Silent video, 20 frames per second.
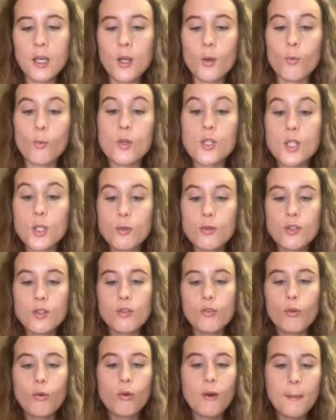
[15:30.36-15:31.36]

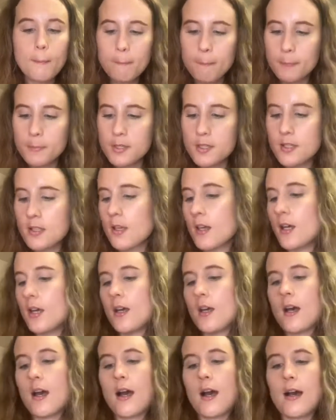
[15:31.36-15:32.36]
reduces cramps,
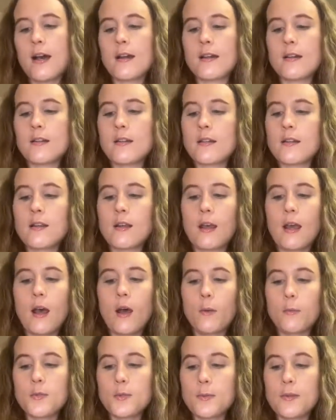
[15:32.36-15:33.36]
and it
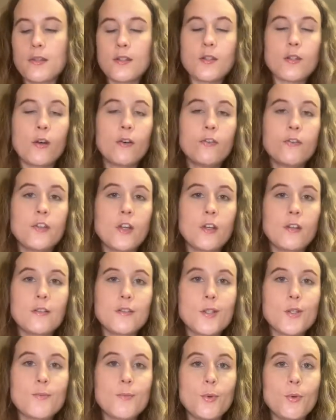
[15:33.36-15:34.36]
helps with softer and
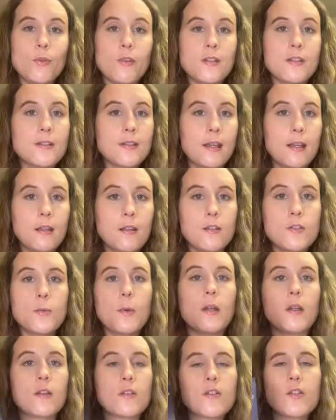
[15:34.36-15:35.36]
smoother skin as
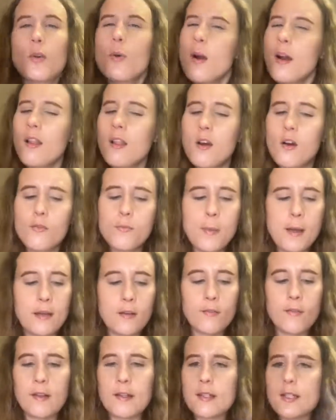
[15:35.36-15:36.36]
well. So quite a lot of
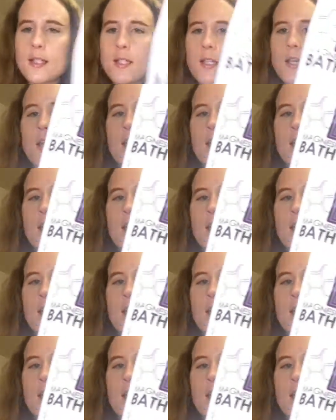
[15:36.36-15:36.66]
benefits.